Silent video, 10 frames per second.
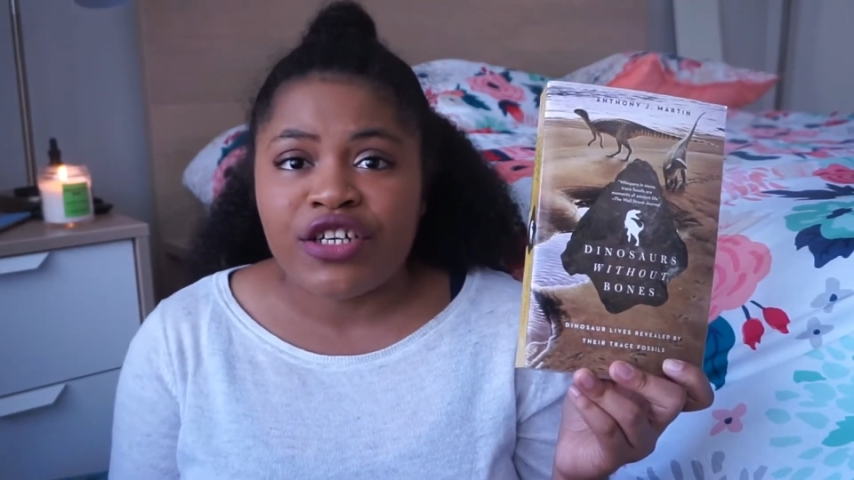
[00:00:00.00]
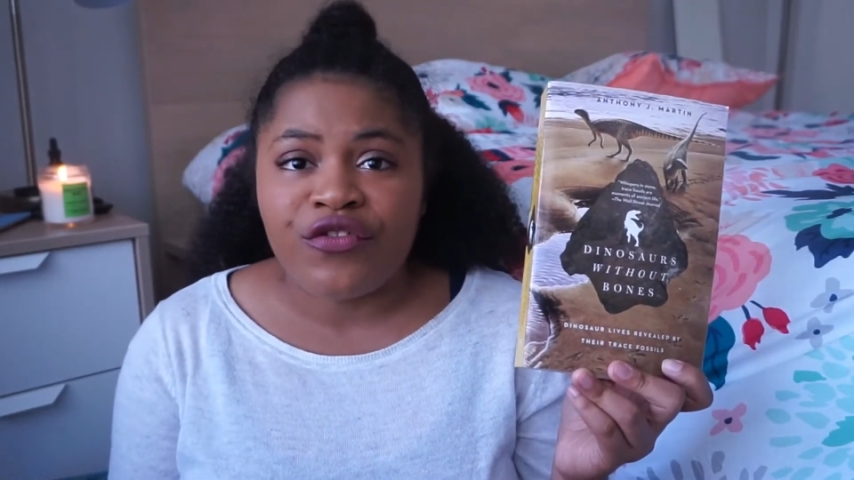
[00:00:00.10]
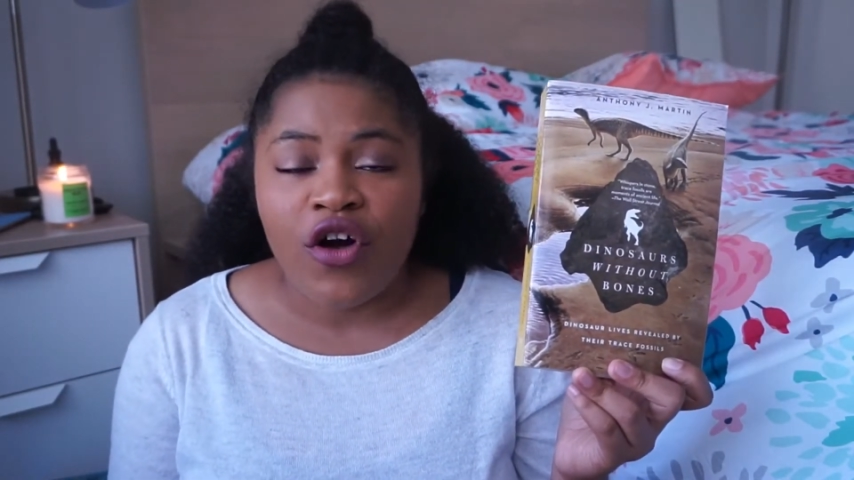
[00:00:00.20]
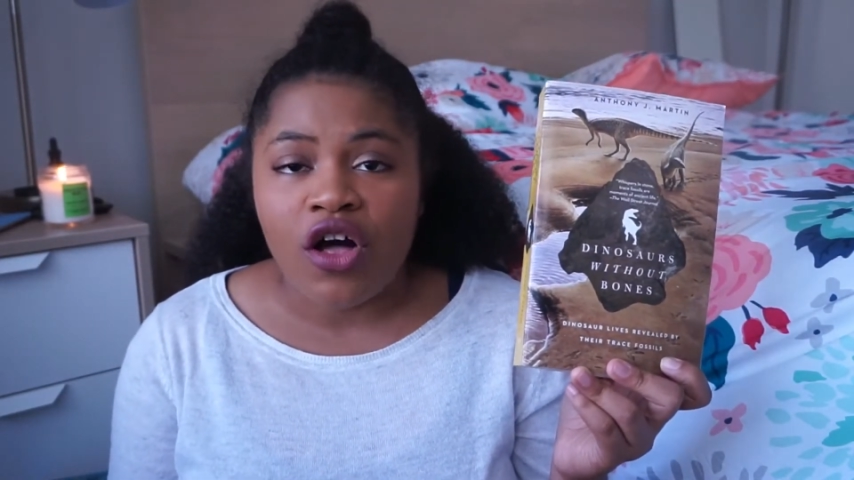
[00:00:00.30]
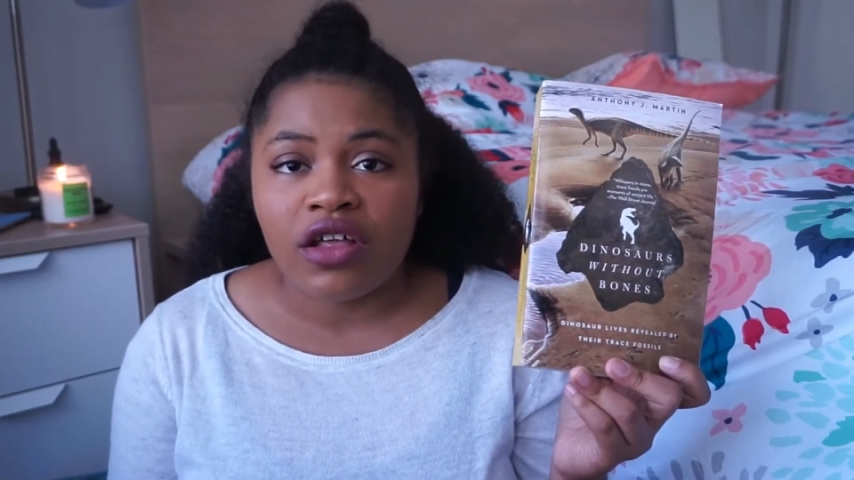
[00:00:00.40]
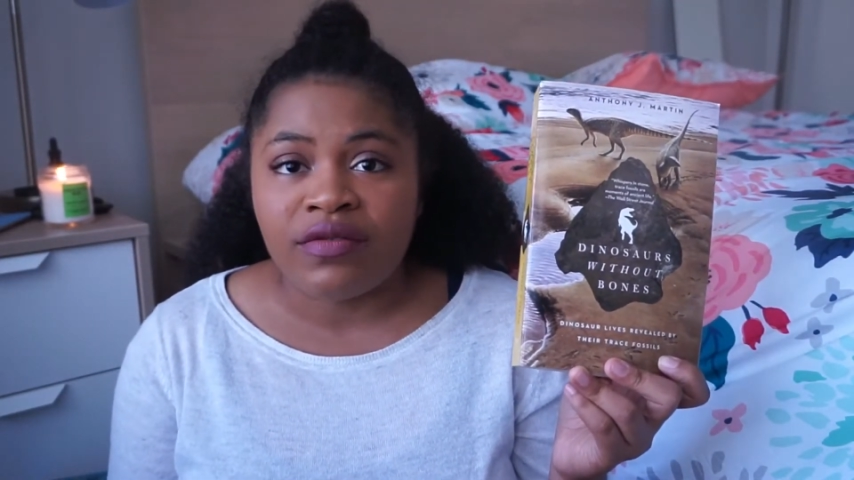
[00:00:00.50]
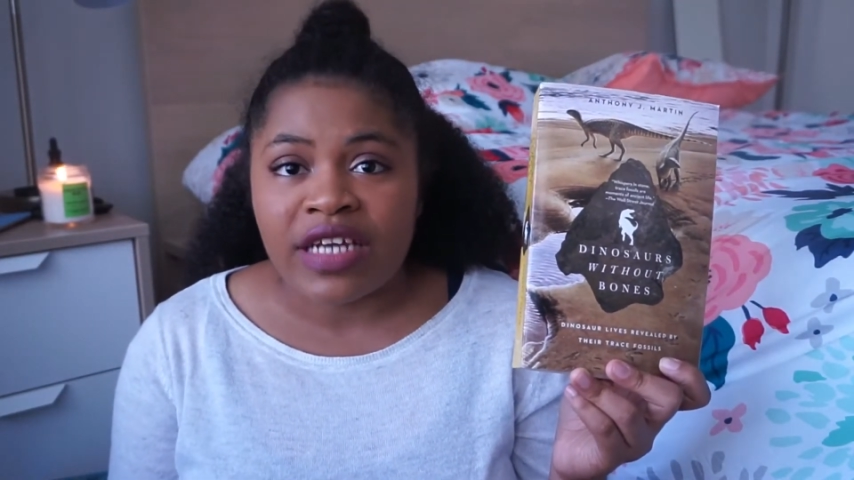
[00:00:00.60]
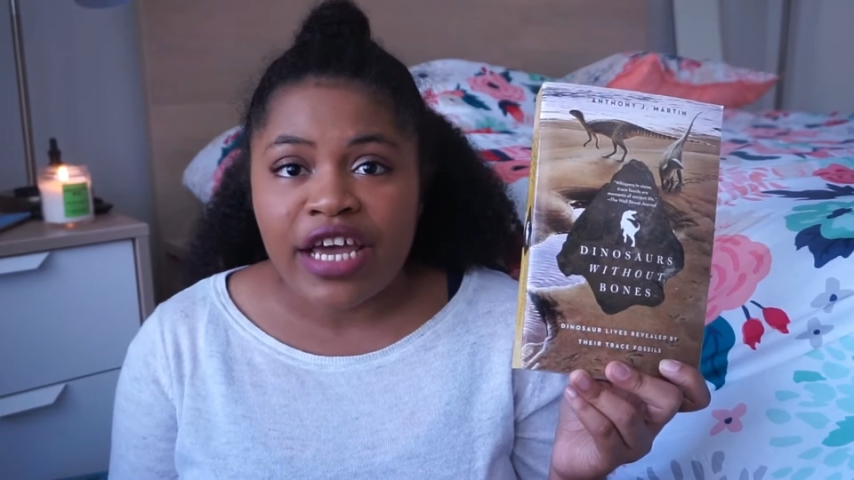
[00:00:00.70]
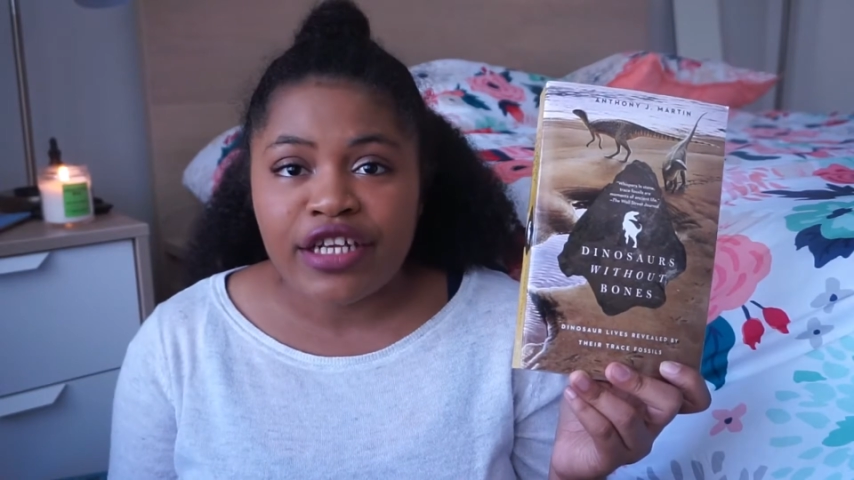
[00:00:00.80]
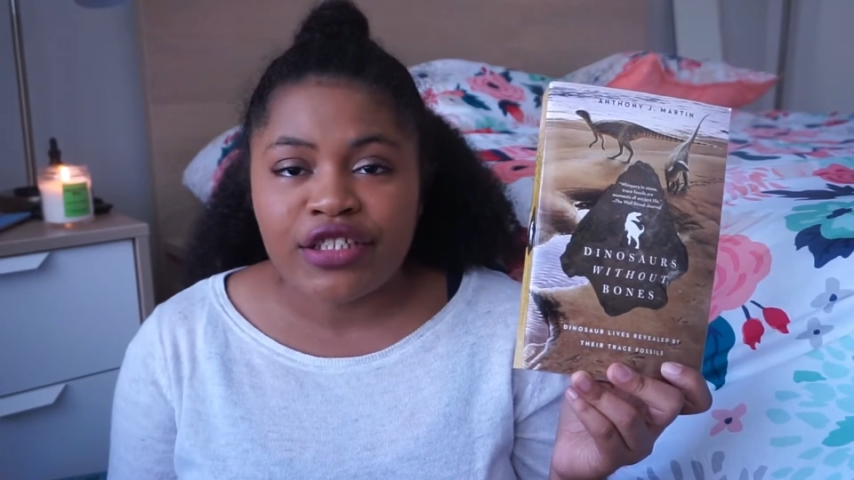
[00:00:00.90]
and Fall of
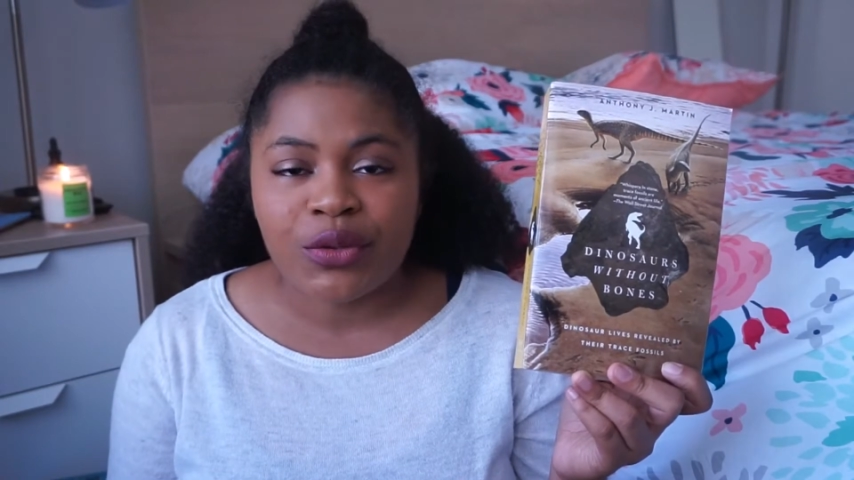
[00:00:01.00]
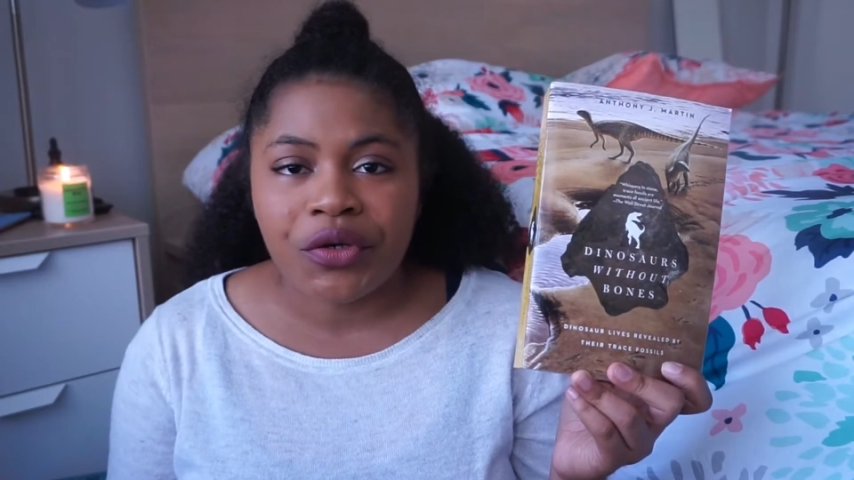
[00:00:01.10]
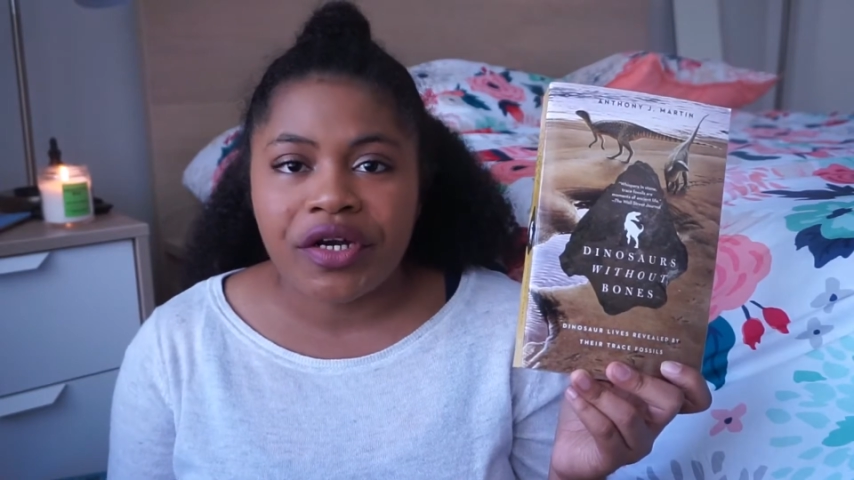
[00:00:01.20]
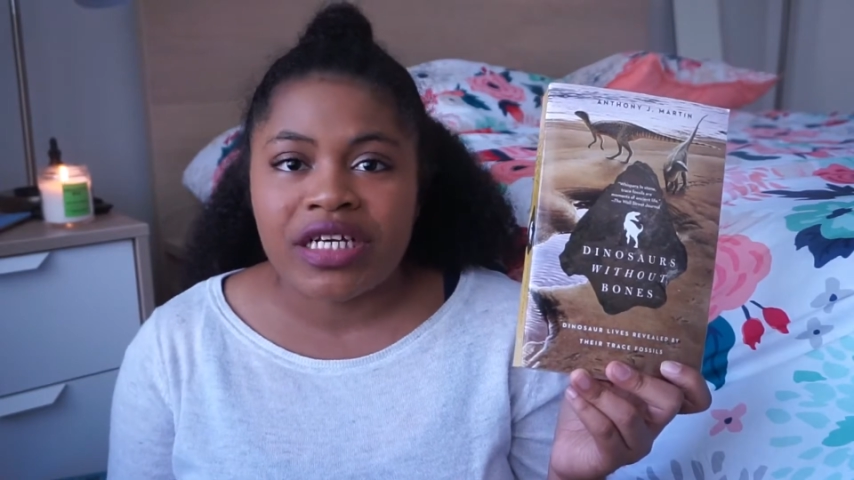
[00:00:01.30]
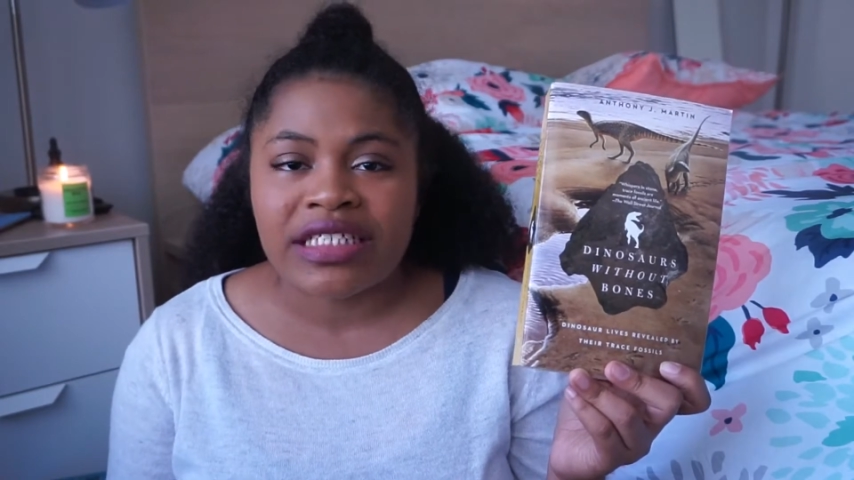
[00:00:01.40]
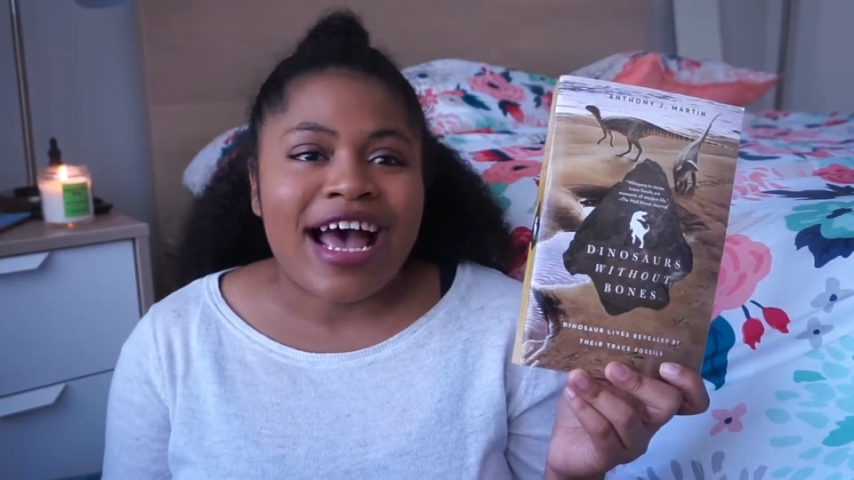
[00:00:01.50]
Dinosaurs.